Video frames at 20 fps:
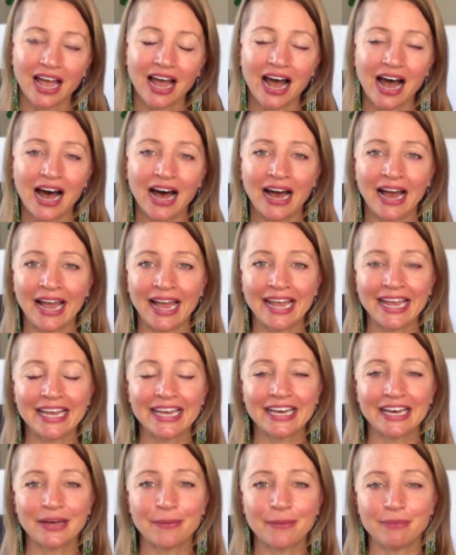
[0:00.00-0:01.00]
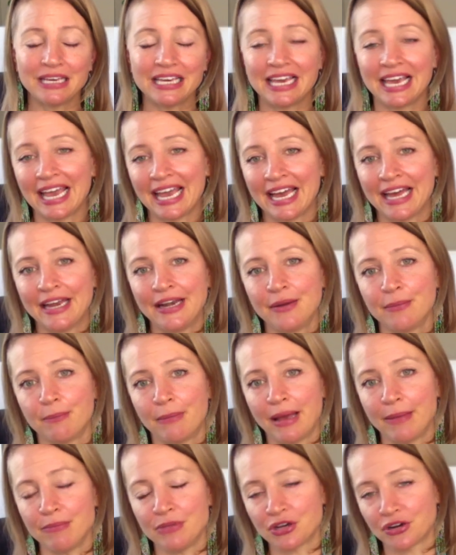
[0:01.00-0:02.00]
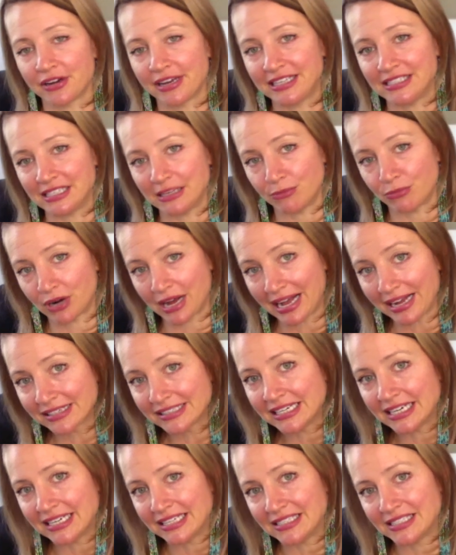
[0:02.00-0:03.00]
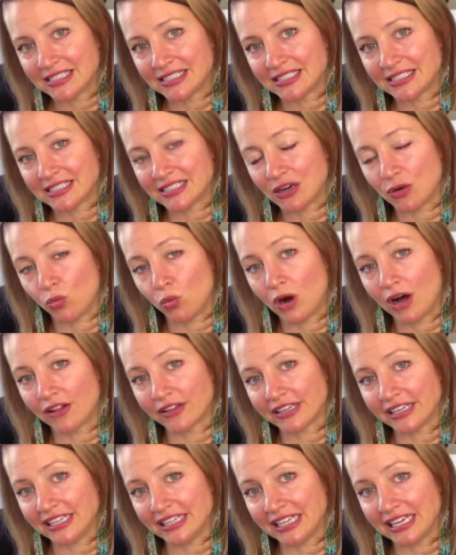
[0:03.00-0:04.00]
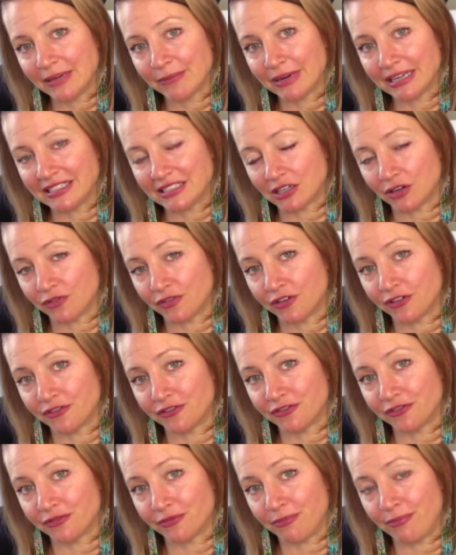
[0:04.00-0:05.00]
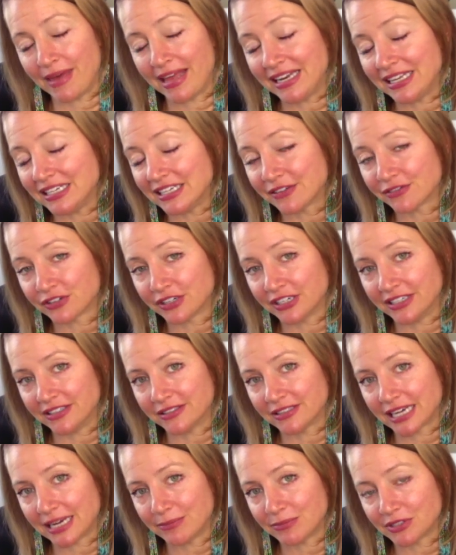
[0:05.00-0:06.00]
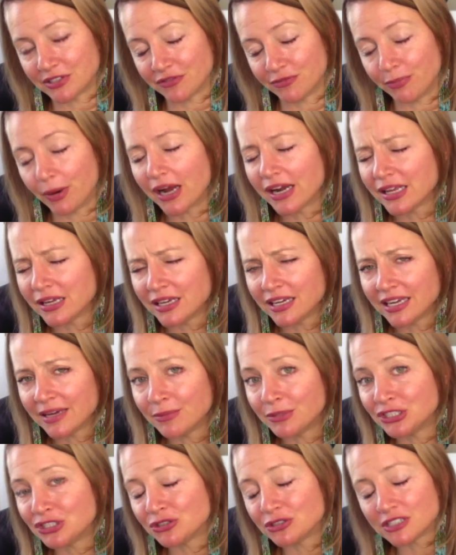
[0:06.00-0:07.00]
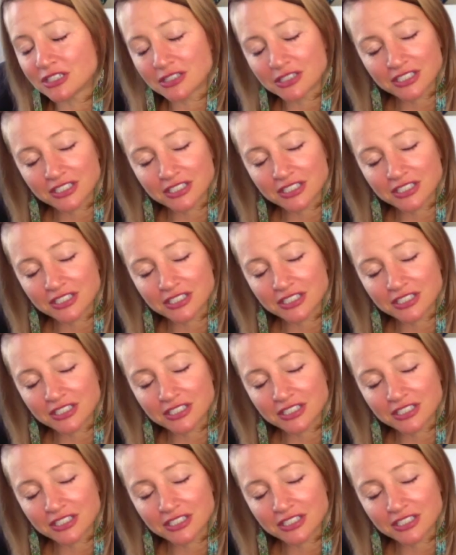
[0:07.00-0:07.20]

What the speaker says: I began my mirror gazing practice while healing myself of many different types of body images,